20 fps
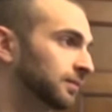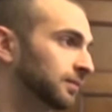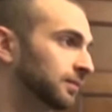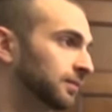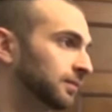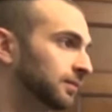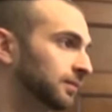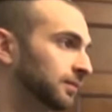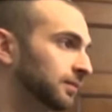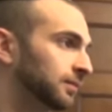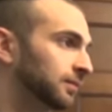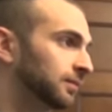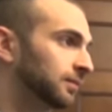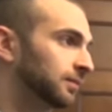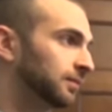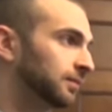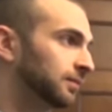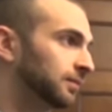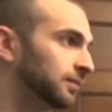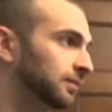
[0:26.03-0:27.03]

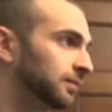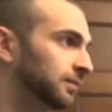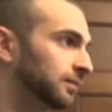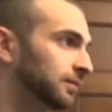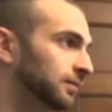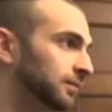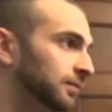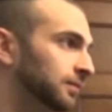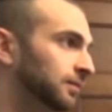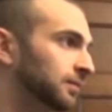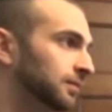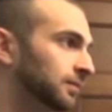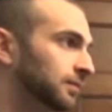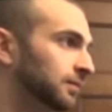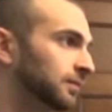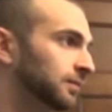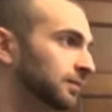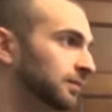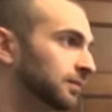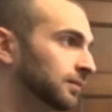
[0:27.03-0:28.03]

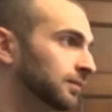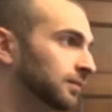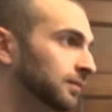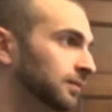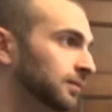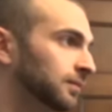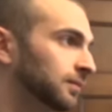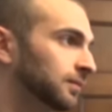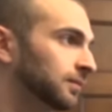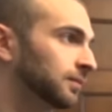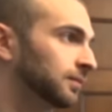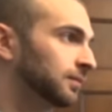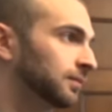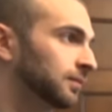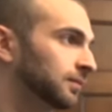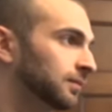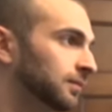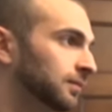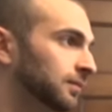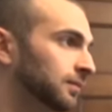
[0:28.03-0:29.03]

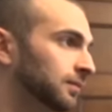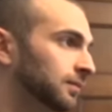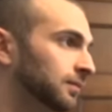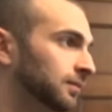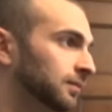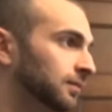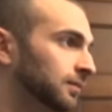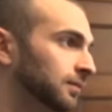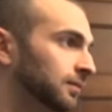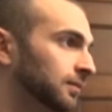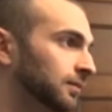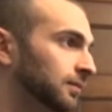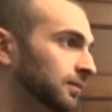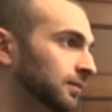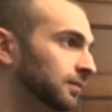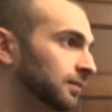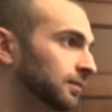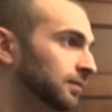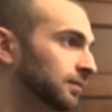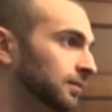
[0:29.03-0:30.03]

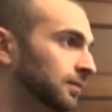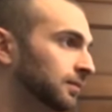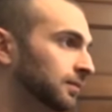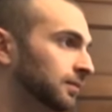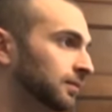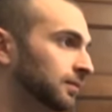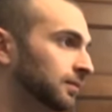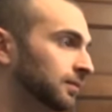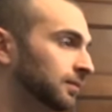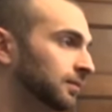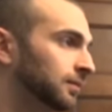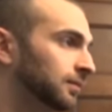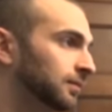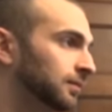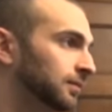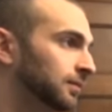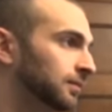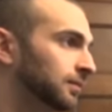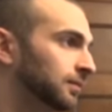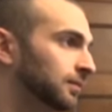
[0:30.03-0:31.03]

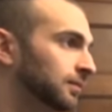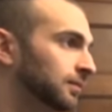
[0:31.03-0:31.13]
No words are spoken by the person on screen.